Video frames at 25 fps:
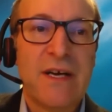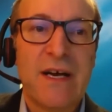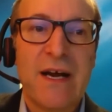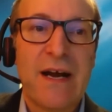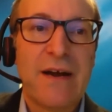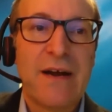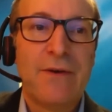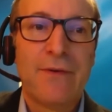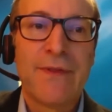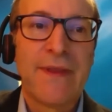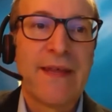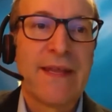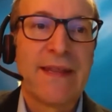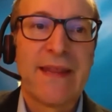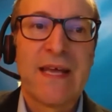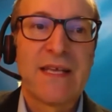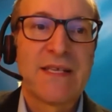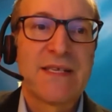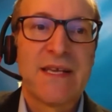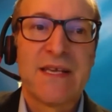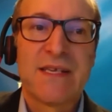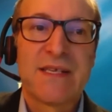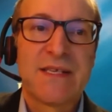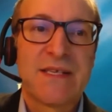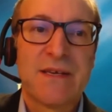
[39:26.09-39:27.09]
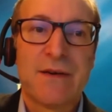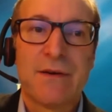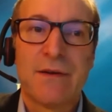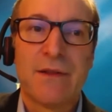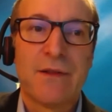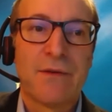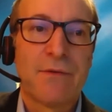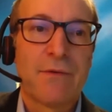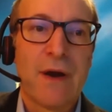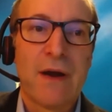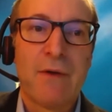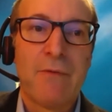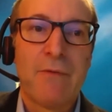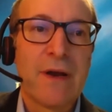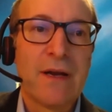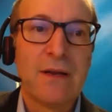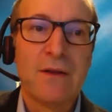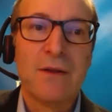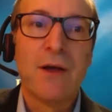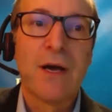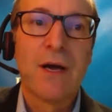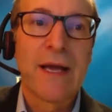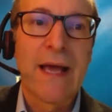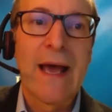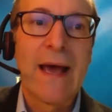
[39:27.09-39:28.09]
and I don't think that's necessarily the right way to
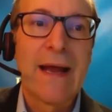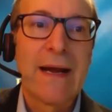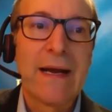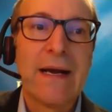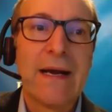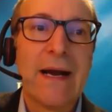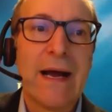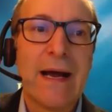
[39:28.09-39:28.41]
look at it.